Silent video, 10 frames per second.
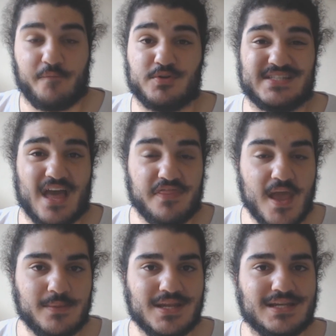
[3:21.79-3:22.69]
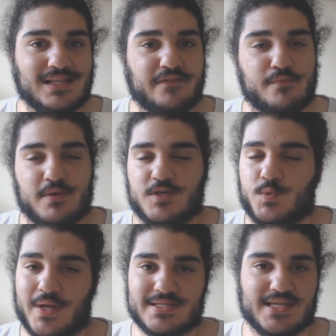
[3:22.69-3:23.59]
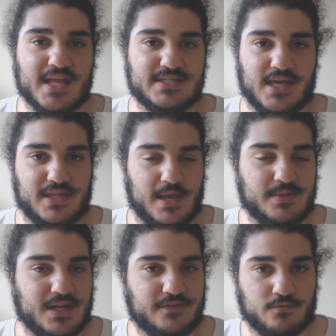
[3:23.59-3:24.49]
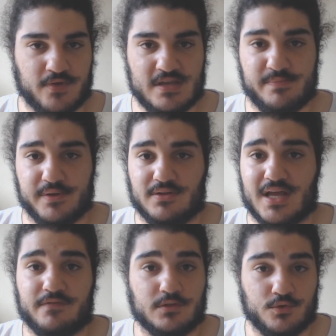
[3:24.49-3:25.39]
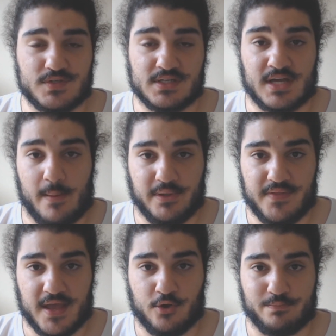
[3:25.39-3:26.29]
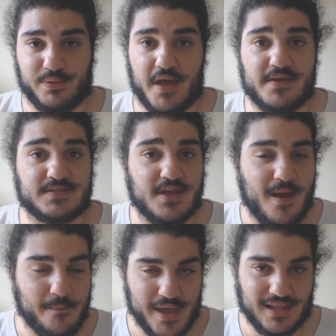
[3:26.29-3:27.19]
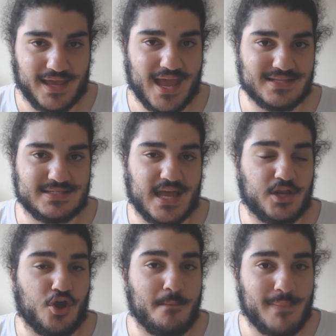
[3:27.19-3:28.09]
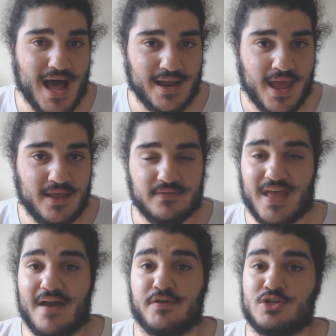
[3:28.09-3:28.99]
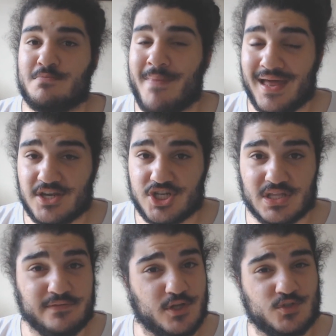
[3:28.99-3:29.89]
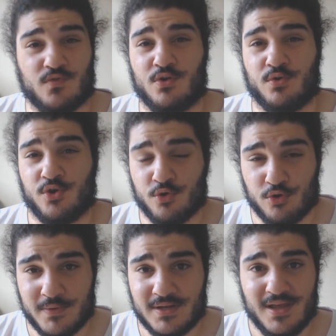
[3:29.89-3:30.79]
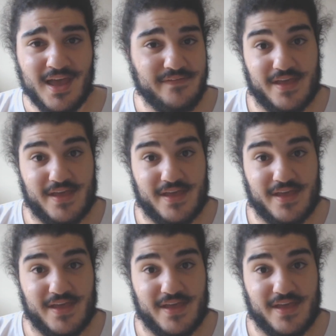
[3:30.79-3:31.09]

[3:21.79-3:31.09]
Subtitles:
I put Southampton at 11 because once again, Southampton have to rebuild after losing a couple of their good players, Pele and Sadio Mane. They have a new manager. They've lost Ronald Koeman.